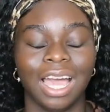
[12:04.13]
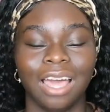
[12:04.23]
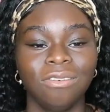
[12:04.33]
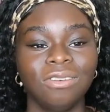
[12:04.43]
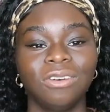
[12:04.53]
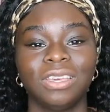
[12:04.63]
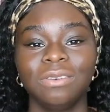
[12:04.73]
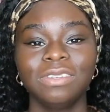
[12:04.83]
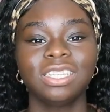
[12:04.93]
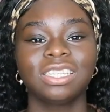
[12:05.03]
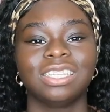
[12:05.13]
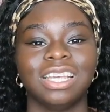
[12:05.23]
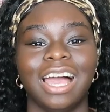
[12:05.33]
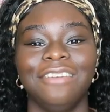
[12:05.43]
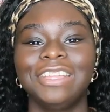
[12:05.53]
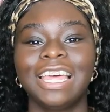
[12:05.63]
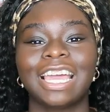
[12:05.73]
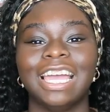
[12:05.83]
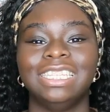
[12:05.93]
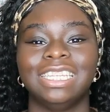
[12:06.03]
I don't know, he was just, I feel like
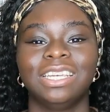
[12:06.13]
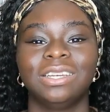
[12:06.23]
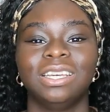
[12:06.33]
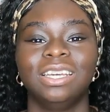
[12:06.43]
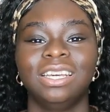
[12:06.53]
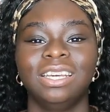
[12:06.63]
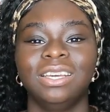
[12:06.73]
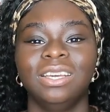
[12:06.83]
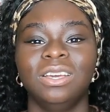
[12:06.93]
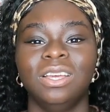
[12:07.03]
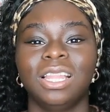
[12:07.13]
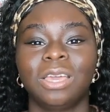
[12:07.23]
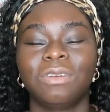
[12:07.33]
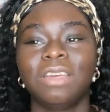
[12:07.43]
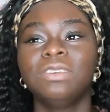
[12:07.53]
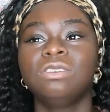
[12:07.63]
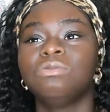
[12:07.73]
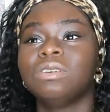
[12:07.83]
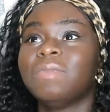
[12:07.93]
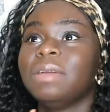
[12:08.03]
I didn't, like, whenever you
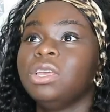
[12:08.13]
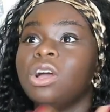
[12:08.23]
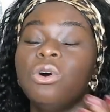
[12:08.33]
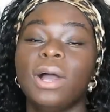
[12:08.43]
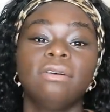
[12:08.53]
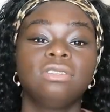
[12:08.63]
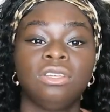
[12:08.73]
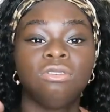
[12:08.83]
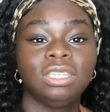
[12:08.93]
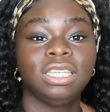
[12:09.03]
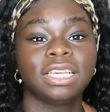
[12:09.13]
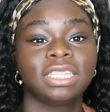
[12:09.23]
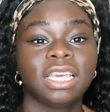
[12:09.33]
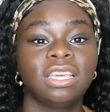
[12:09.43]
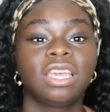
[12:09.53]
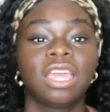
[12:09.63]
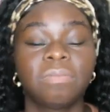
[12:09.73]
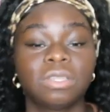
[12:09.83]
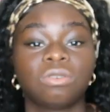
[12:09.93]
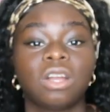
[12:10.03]
remind me, oh, how's the UTSA
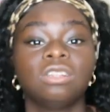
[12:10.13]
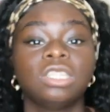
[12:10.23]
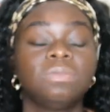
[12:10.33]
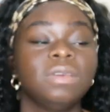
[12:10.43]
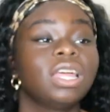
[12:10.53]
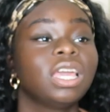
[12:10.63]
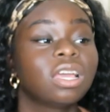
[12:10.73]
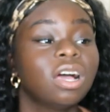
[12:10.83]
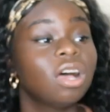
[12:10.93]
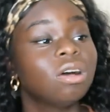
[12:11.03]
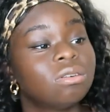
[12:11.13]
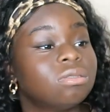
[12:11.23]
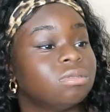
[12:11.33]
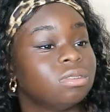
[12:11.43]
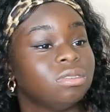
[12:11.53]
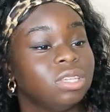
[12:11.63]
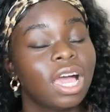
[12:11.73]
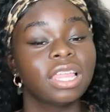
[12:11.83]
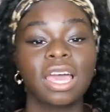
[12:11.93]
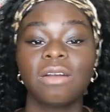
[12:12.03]
campus tour, I'll just be like, oh,
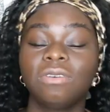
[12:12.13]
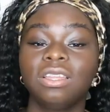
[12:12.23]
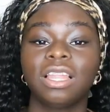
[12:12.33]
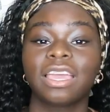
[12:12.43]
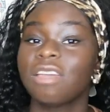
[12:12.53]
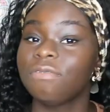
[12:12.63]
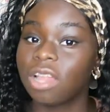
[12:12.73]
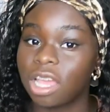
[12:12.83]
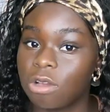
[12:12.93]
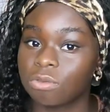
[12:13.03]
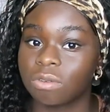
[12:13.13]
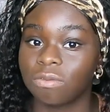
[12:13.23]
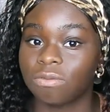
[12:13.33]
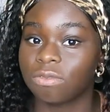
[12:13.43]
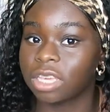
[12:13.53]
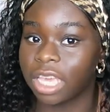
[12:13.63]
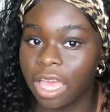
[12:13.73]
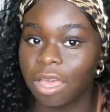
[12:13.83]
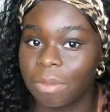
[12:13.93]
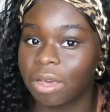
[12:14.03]
yeah, that one. Like, I feel like I would
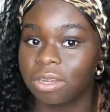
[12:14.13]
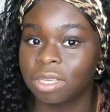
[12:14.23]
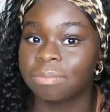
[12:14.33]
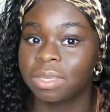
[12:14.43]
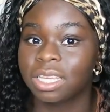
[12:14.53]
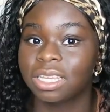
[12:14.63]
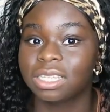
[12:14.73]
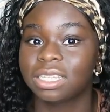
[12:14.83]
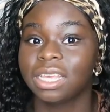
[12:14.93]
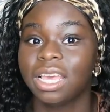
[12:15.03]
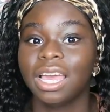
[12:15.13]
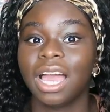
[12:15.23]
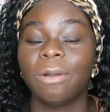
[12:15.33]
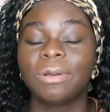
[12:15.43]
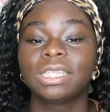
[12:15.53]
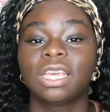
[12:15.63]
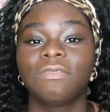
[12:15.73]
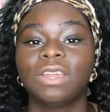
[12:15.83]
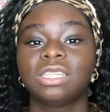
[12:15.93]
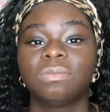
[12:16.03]
forget about it because I wasn't
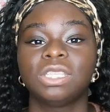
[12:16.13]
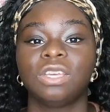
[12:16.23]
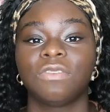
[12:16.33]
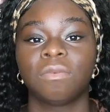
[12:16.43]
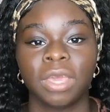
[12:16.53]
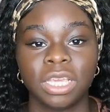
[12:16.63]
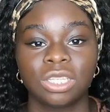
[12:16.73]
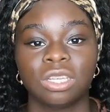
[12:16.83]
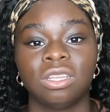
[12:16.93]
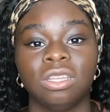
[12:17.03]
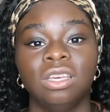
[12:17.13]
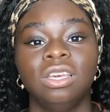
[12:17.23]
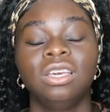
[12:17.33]
given as much information.